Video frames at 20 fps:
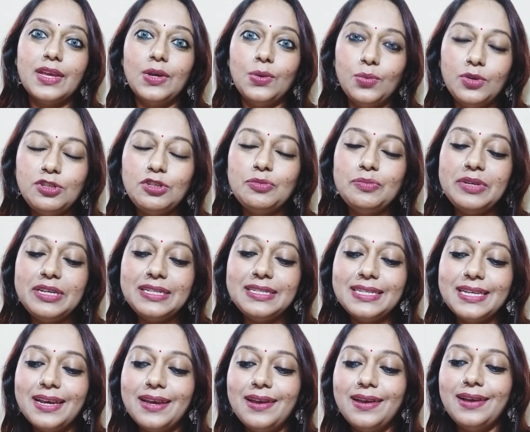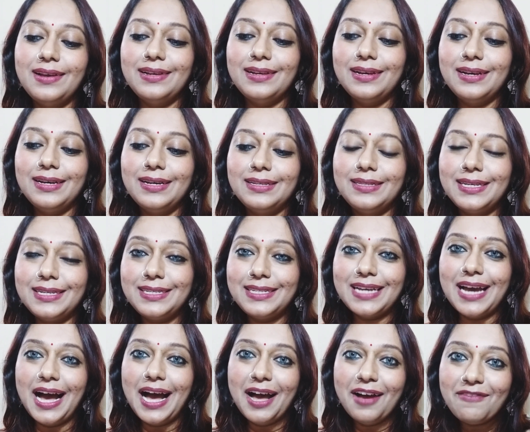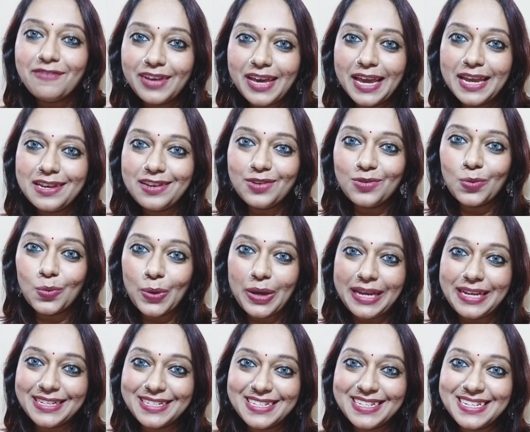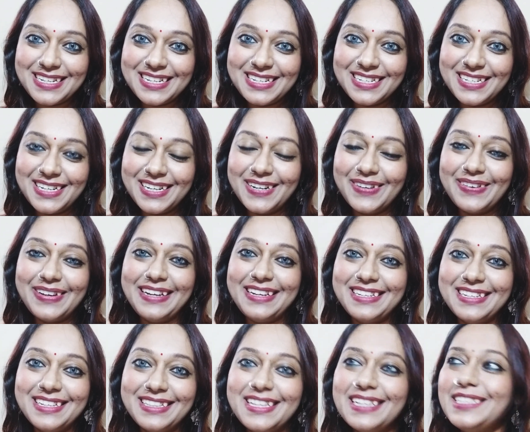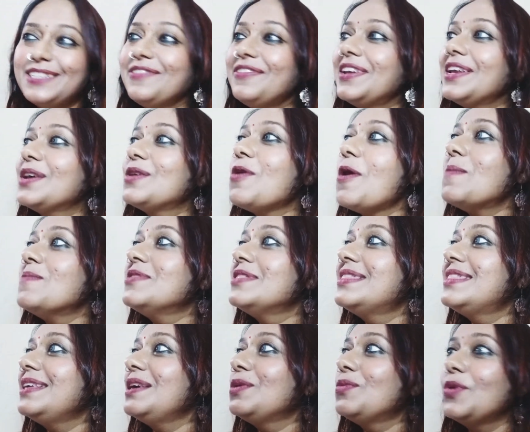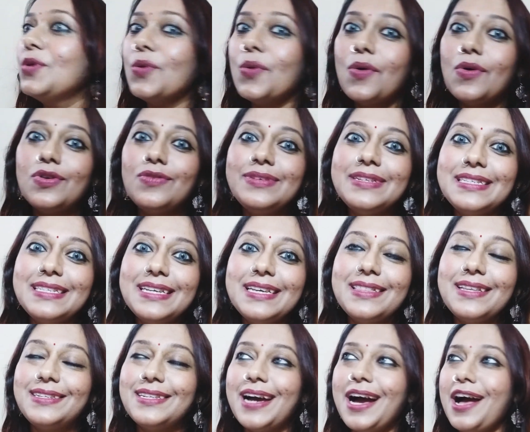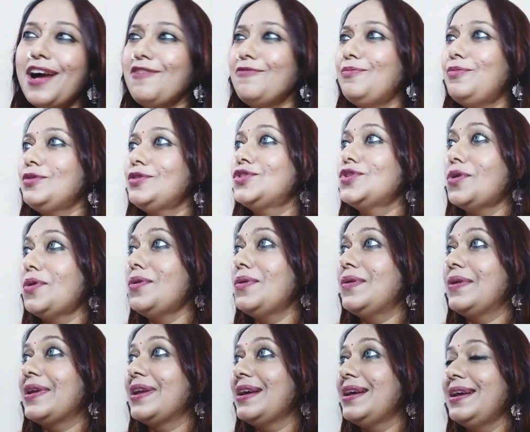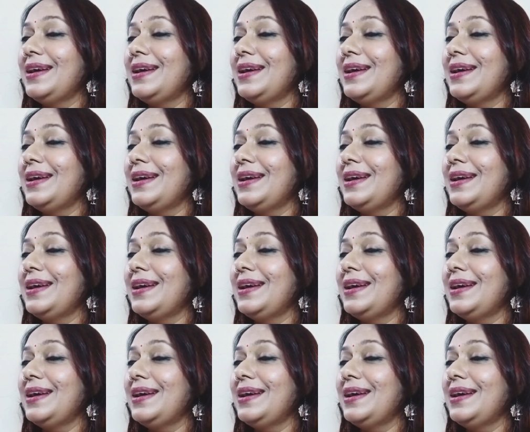which means that I have gained weight, right? That's a very common thing. We always say that I have put on,